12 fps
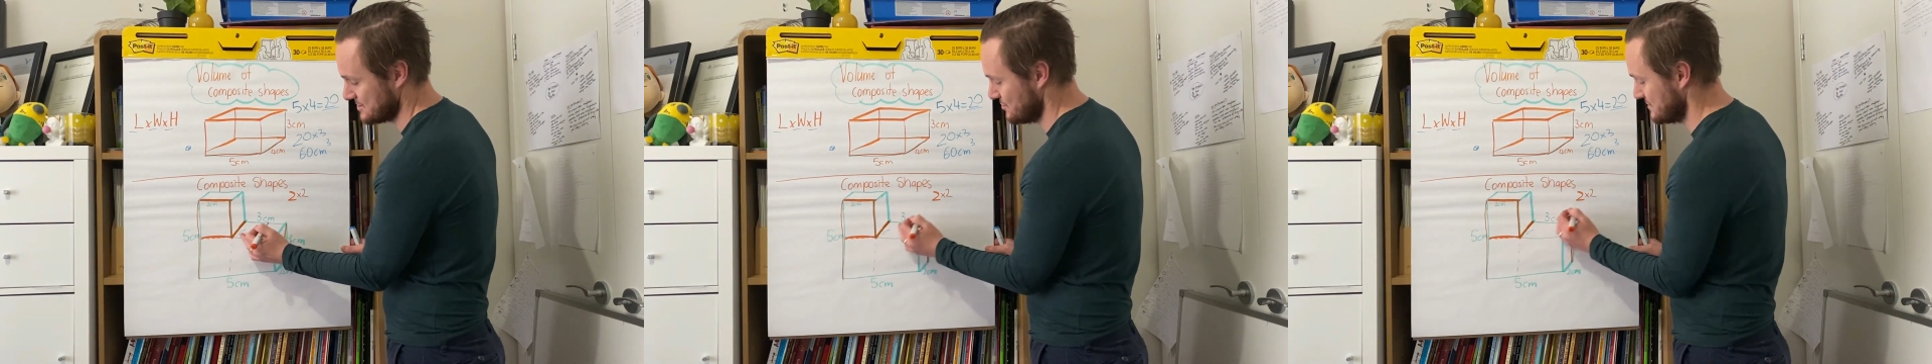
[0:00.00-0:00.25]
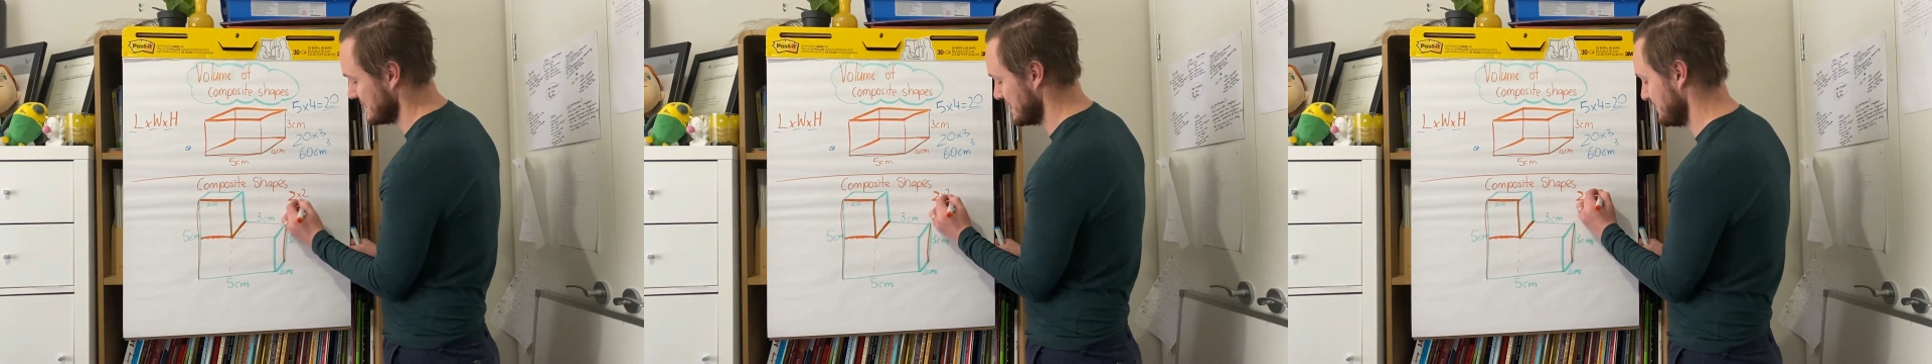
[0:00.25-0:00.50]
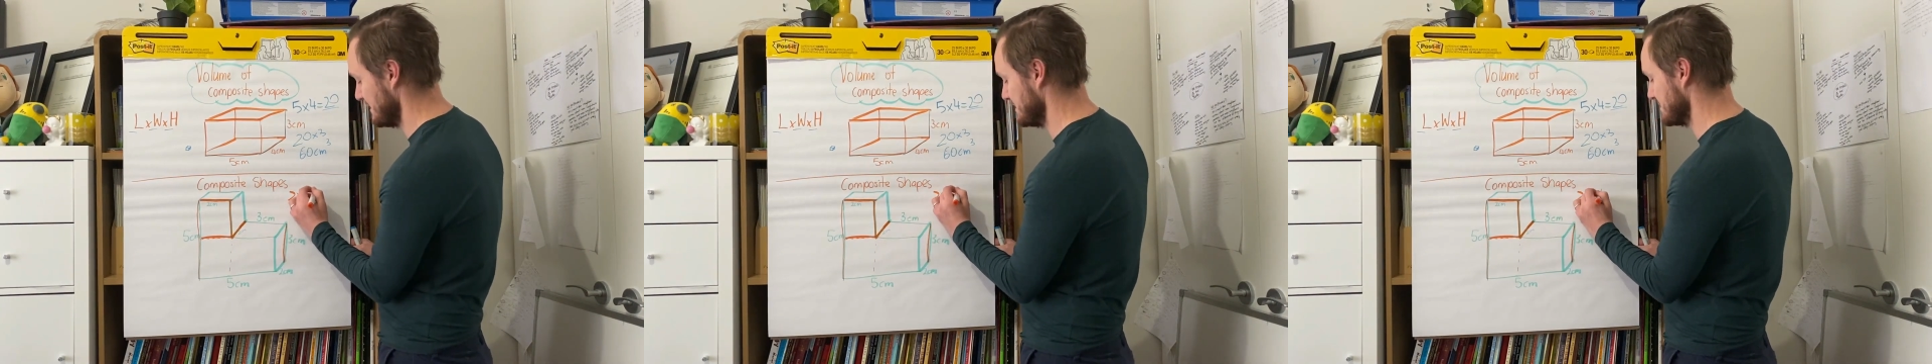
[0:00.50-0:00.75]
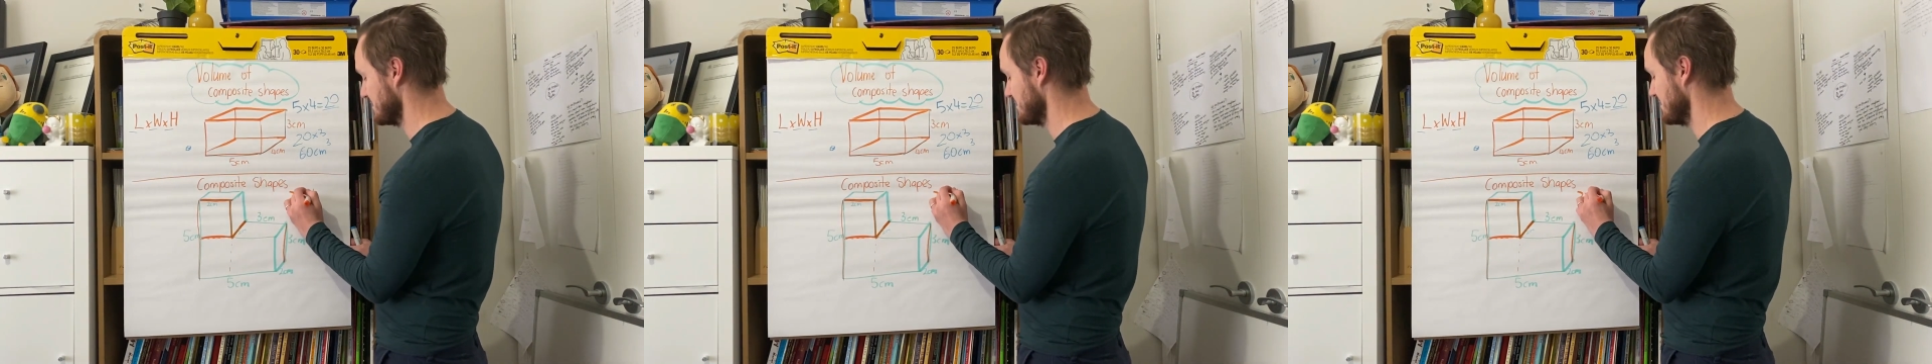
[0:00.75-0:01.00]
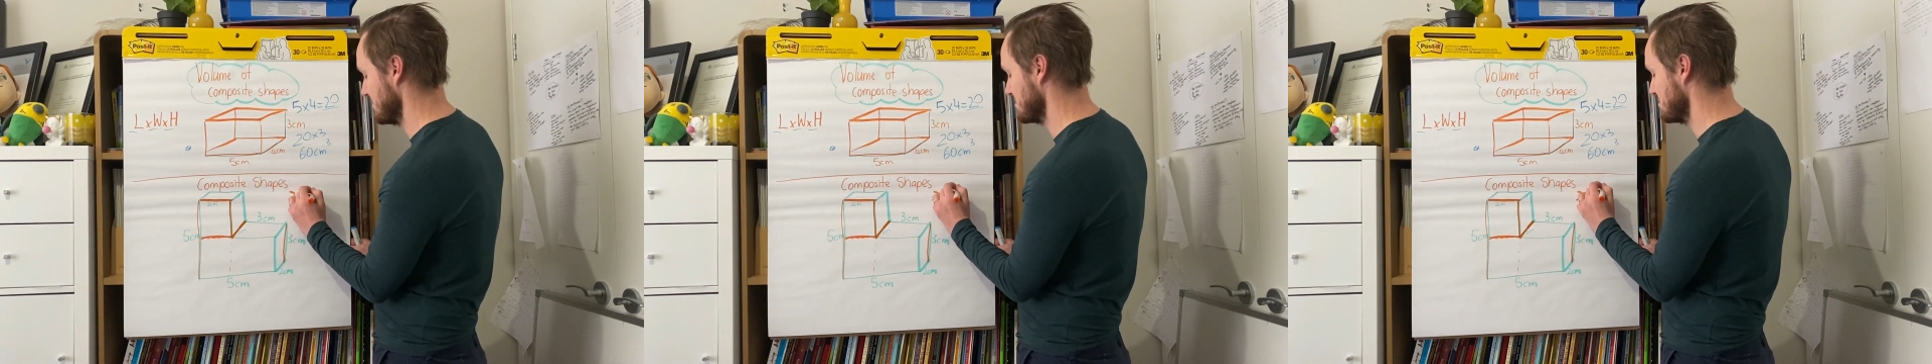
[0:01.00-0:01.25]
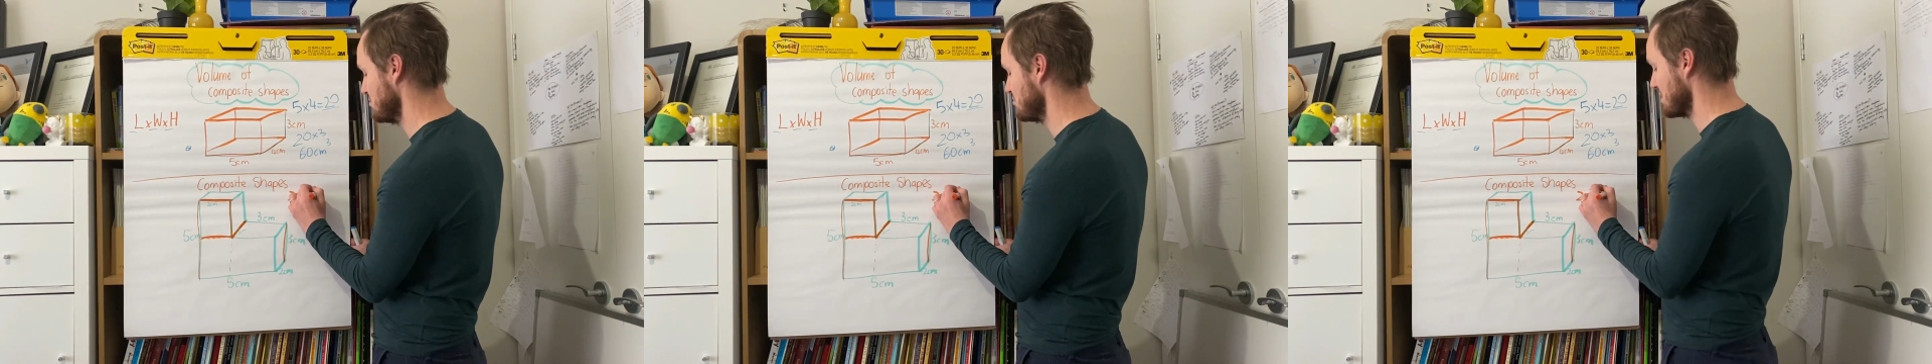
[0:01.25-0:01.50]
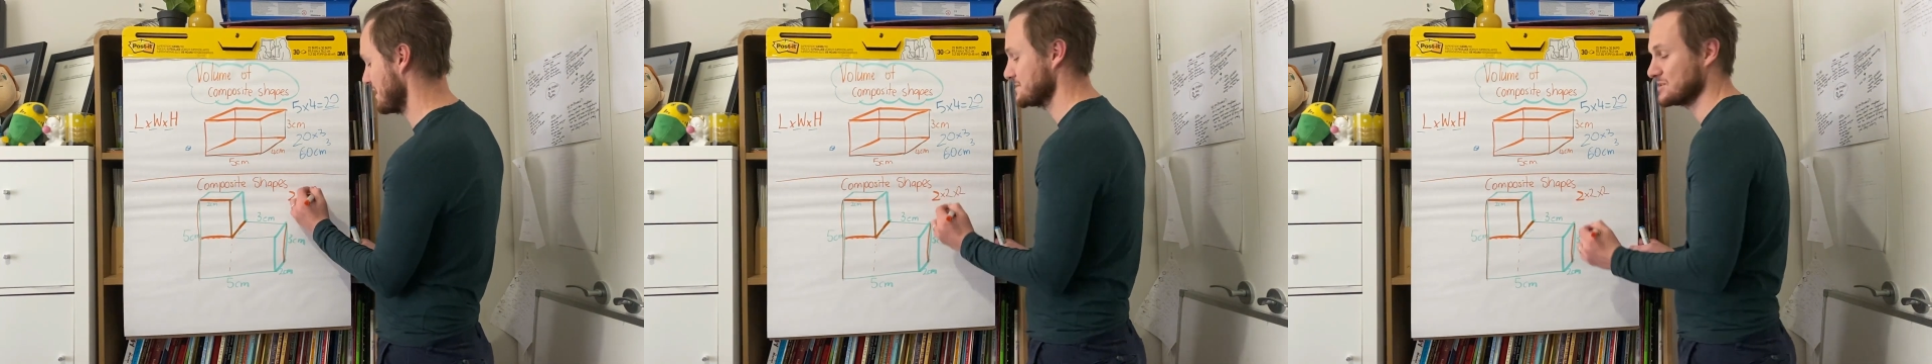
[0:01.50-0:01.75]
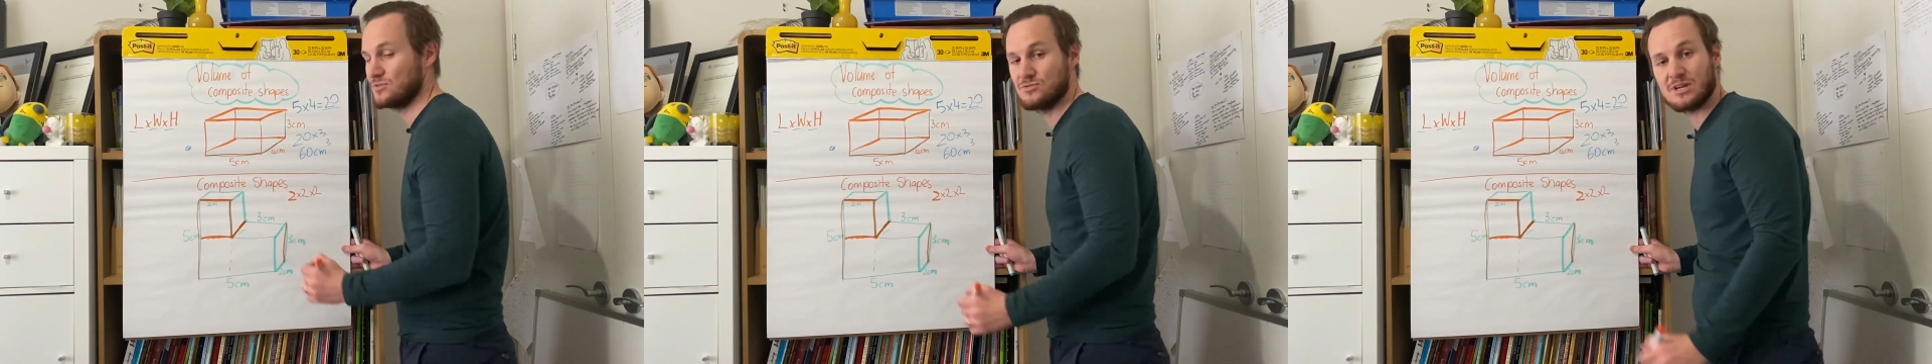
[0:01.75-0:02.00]
2 centimeters. So it's 2
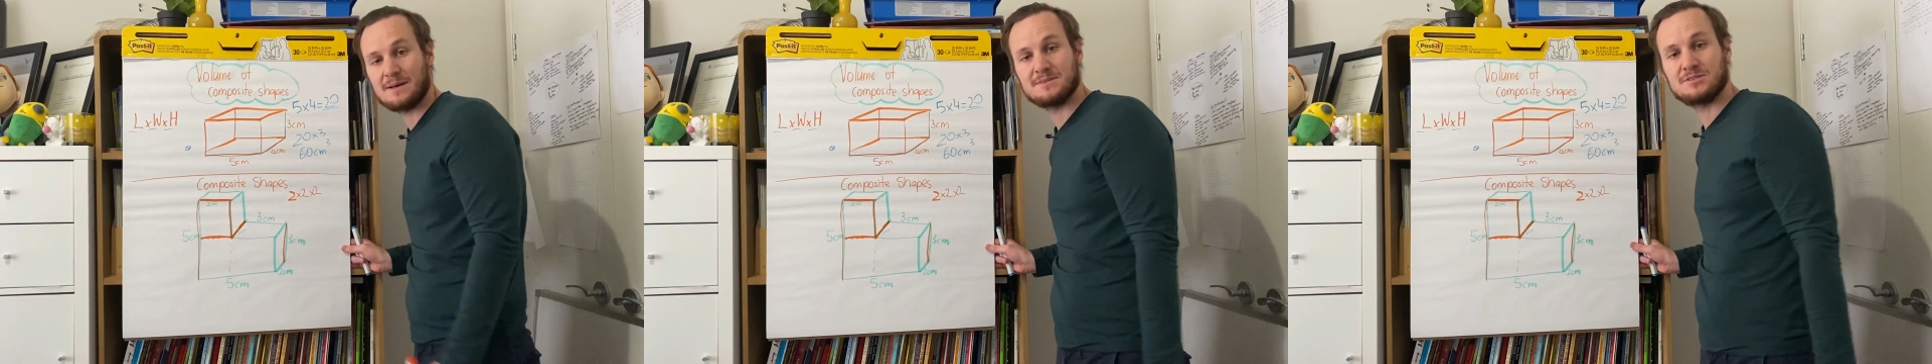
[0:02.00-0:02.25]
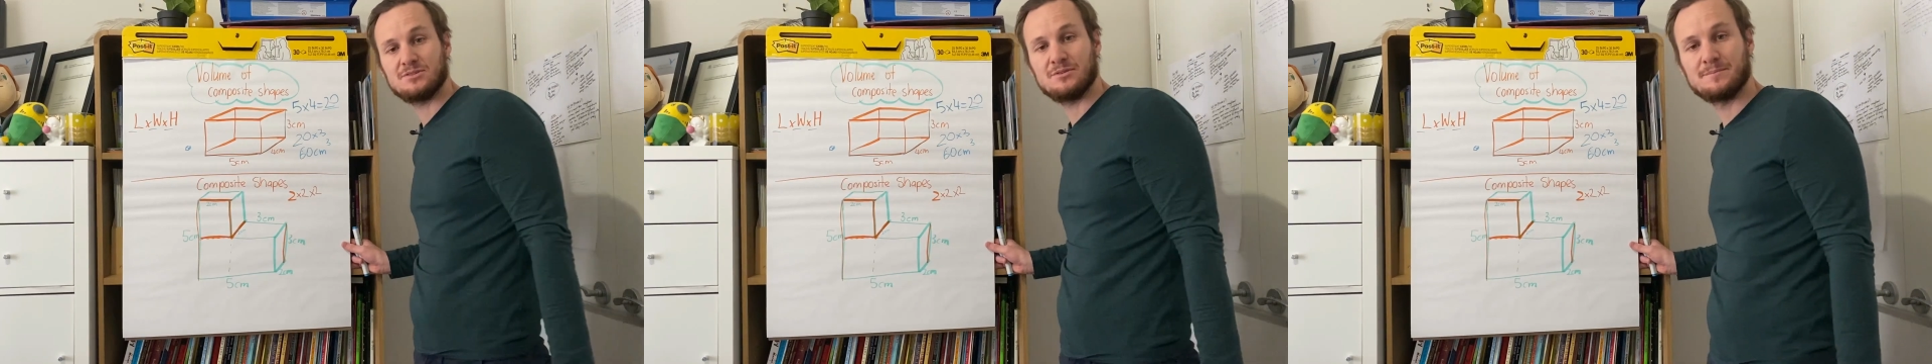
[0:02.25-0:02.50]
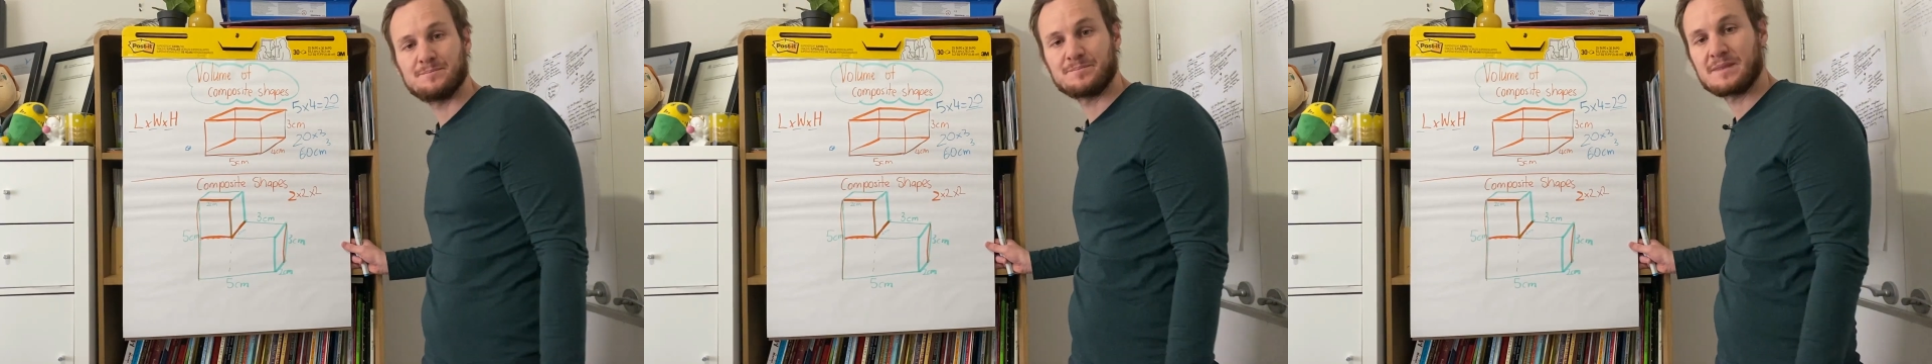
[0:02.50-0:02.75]
times 2 times 2.